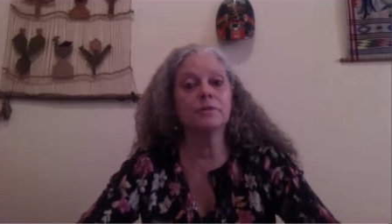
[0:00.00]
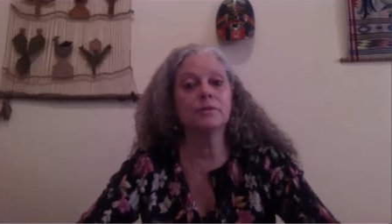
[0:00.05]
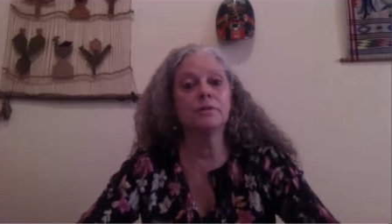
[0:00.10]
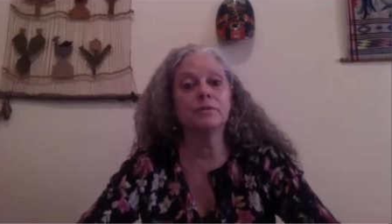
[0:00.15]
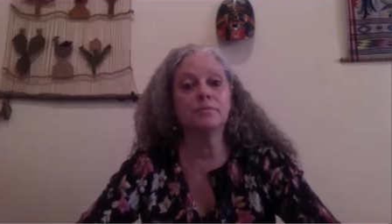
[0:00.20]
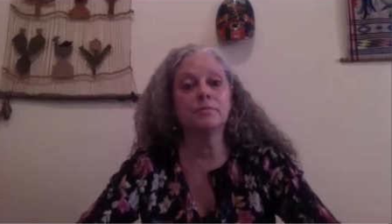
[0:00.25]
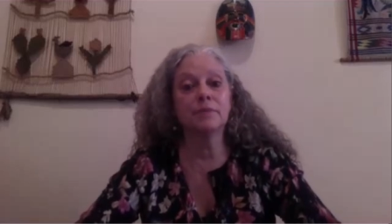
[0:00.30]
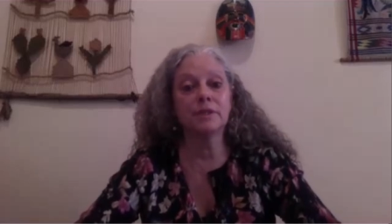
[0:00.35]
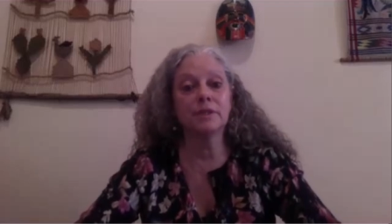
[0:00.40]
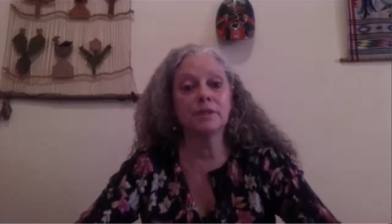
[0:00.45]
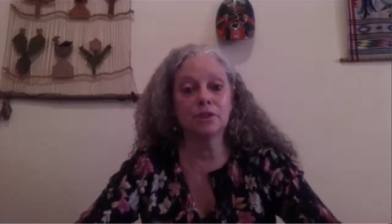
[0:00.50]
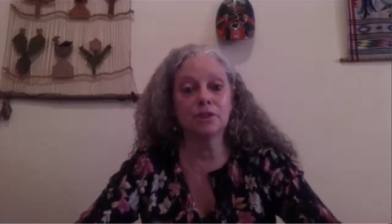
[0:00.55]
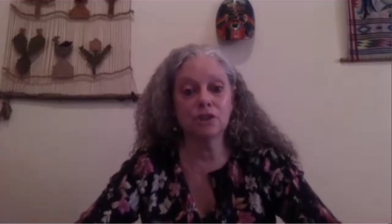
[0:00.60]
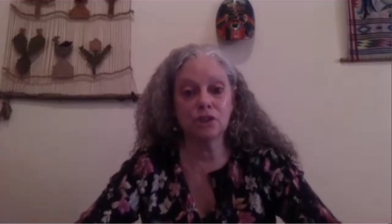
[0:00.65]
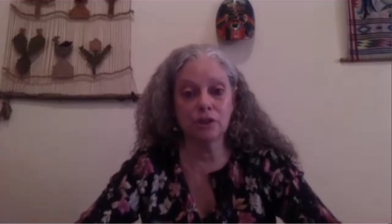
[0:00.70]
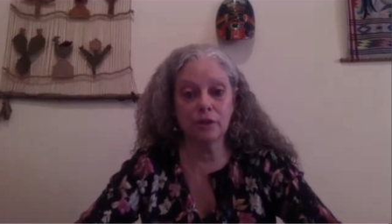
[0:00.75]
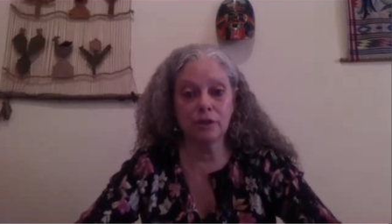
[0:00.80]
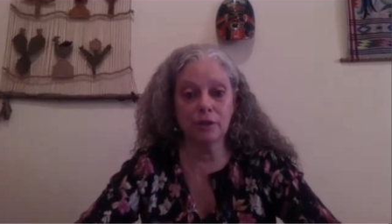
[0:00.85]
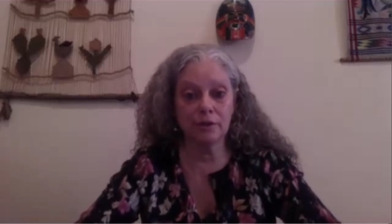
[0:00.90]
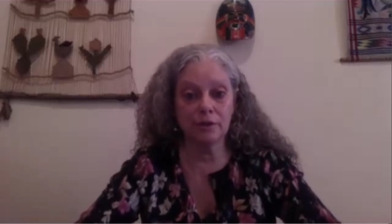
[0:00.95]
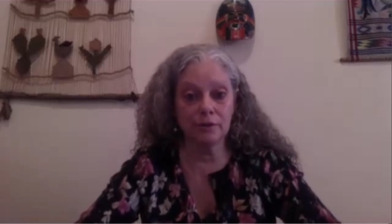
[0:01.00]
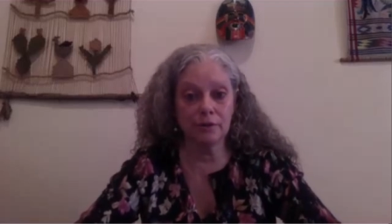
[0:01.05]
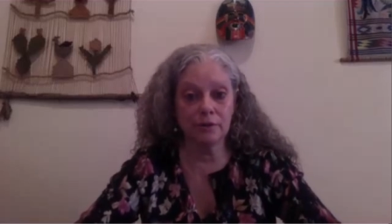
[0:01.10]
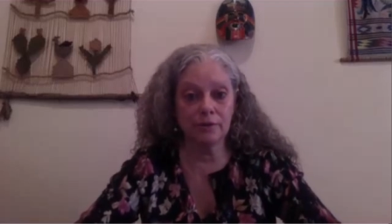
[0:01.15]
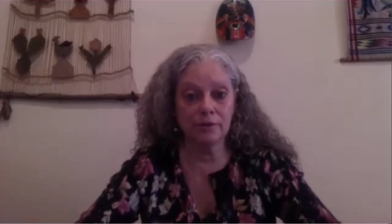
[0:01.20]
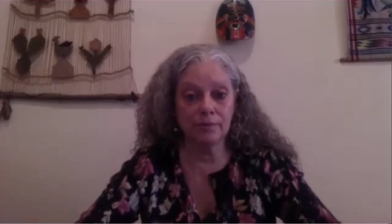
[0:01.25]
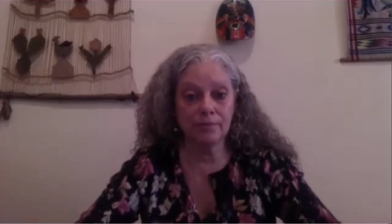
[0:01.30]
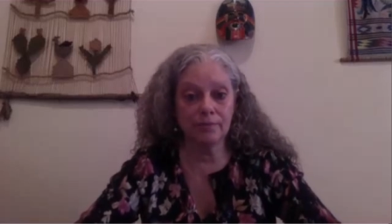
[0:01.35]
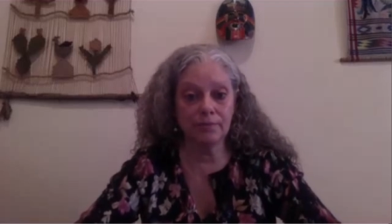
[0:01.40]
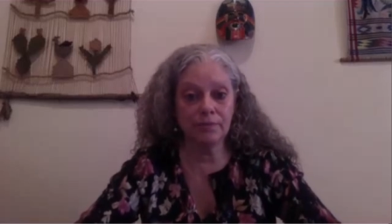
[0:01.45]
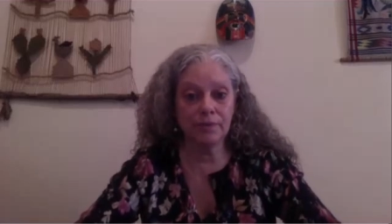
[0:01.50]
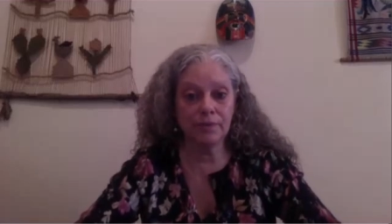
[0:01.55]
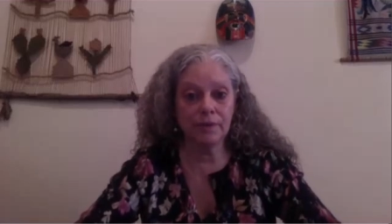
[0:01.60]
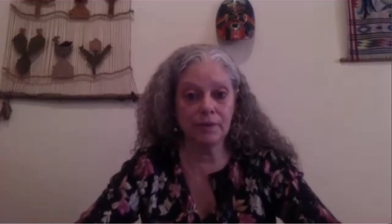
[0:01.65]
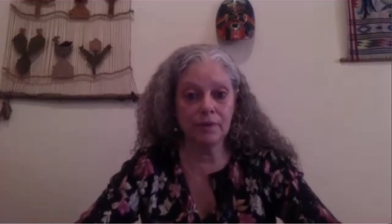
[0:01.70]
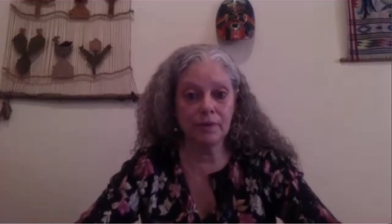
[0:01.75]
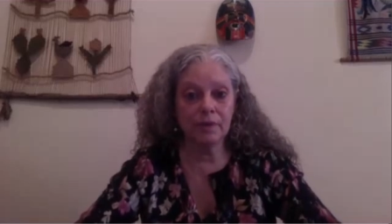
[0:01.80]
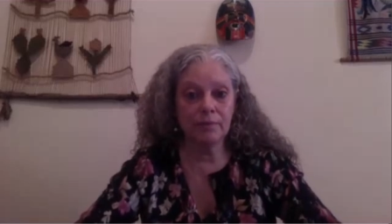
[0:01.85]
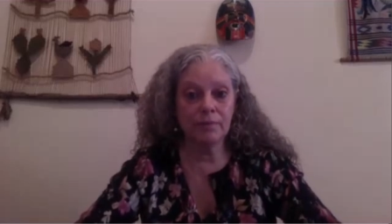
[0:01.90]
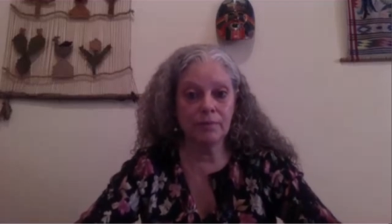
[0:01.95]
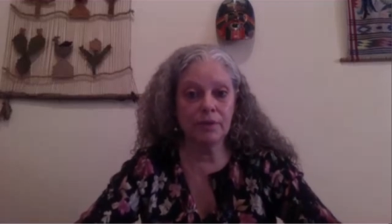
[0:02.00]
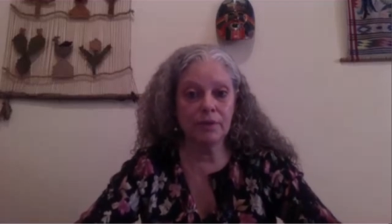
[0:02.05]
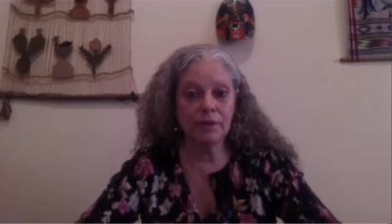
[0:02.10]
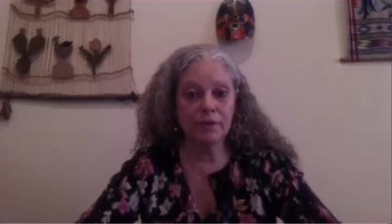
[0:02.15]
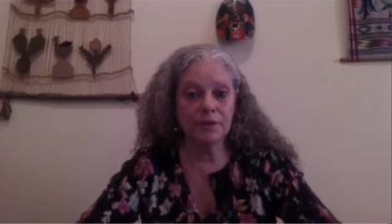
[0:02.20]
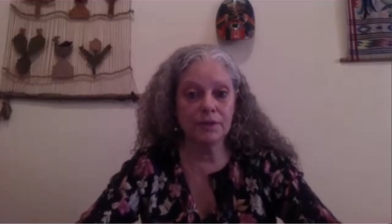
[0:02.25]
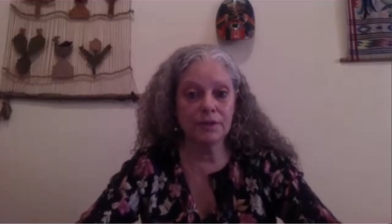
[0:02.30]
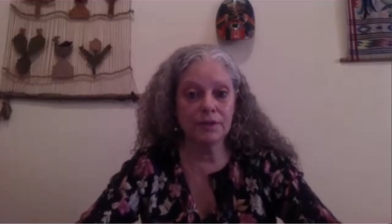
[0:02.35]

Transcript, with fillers: to diminish the other, because they're